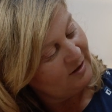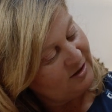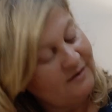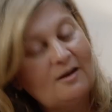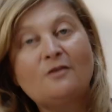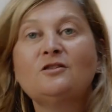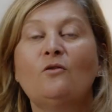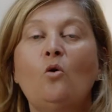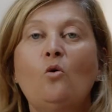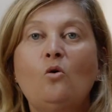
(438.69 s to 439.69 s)
So those
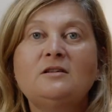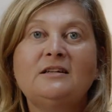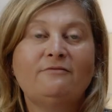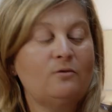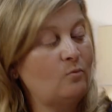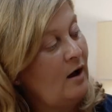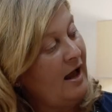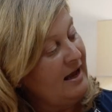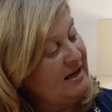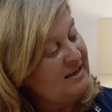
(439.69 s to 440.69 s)
are all different
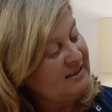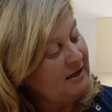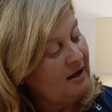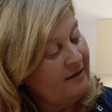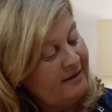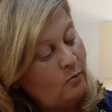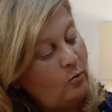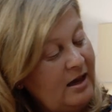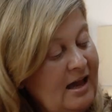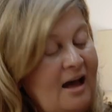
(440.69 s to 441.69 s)
ways that
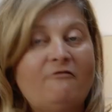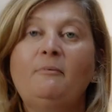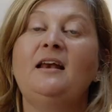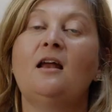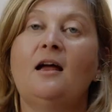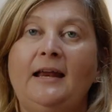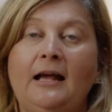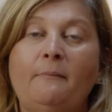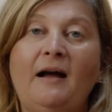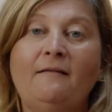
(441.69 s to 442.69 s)
we have been
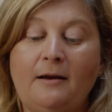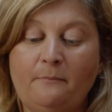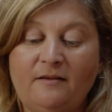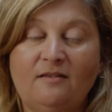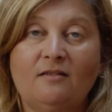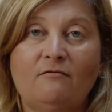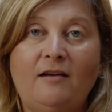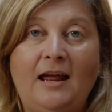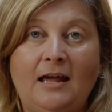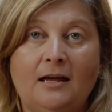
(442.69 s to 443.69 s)
learning about number
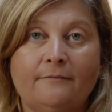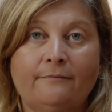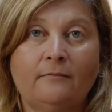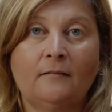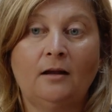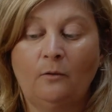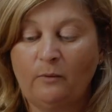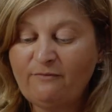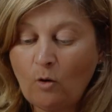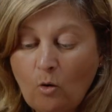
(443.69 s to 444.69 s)
3.
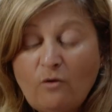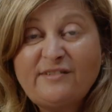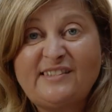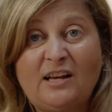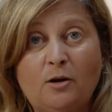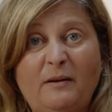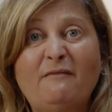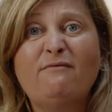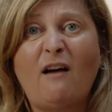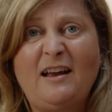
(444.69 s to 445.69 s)
We've also
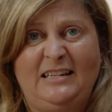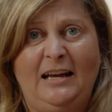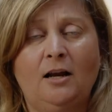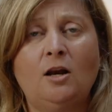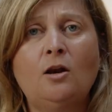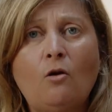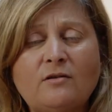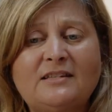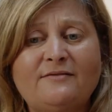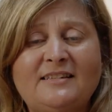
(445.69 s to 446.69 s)
been finding
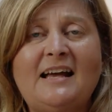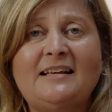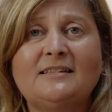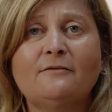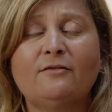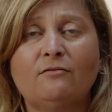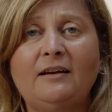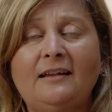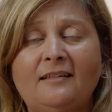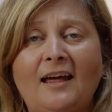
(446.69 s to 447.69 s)
lots of sets of
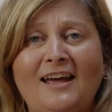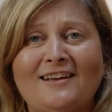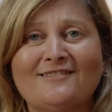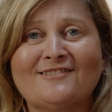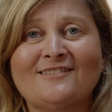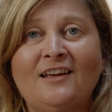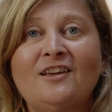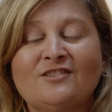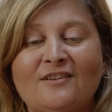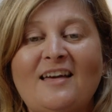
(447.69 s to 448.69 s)
3 things.
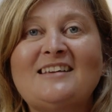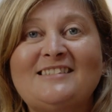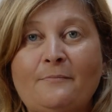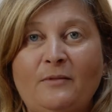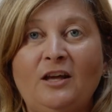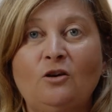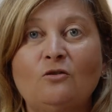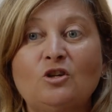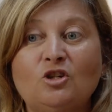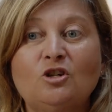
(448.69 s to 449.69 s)
So that's something
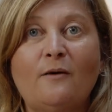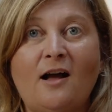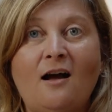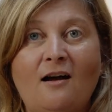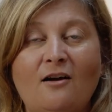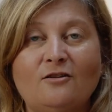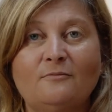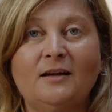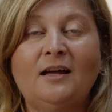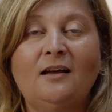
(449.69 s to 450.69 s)
you can do at
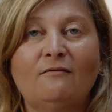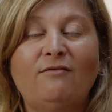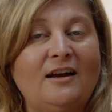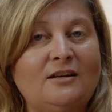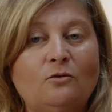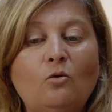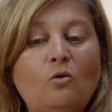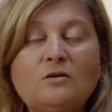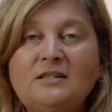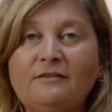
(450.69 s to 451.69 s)
home. Find
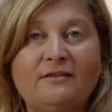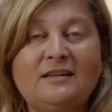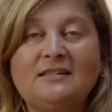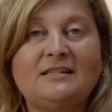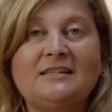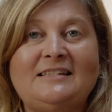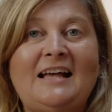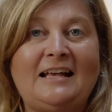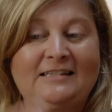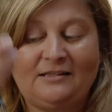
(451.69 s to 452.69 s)
all different
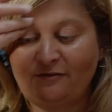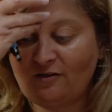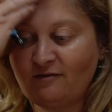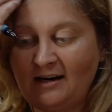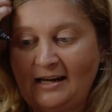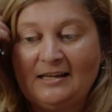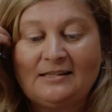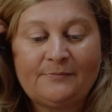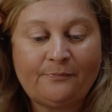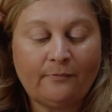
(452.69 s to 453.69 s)
sets of
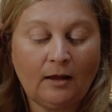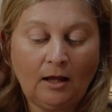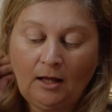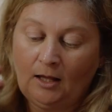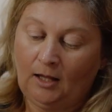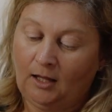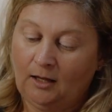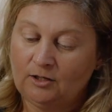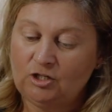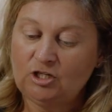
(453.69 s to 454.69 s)
3s.
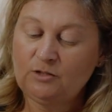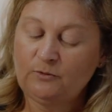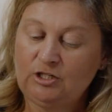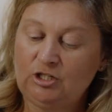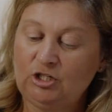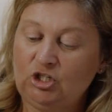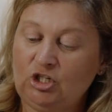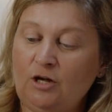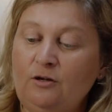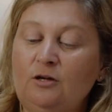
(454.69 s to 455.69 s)
Just wanted to
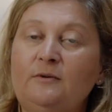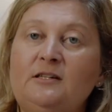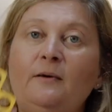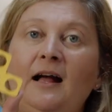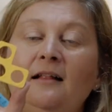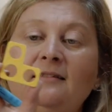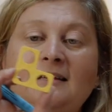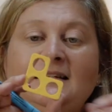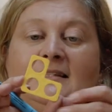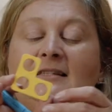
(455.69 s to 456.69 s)
show you as well,
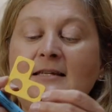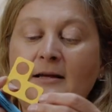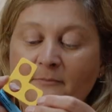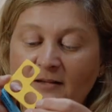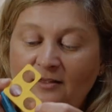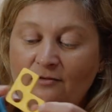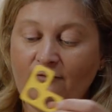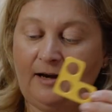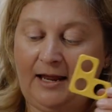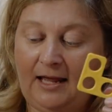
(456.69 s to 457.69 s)
this is the number
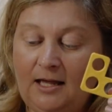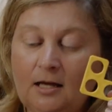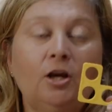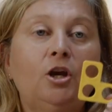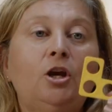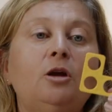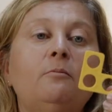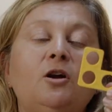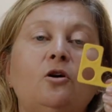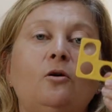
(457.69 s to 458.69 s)
3
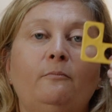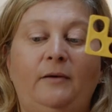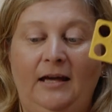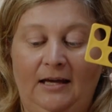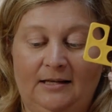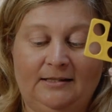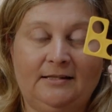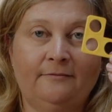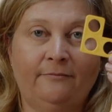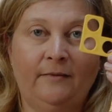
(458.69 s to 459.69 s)
Numicon
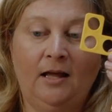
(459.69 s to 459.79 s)
piece.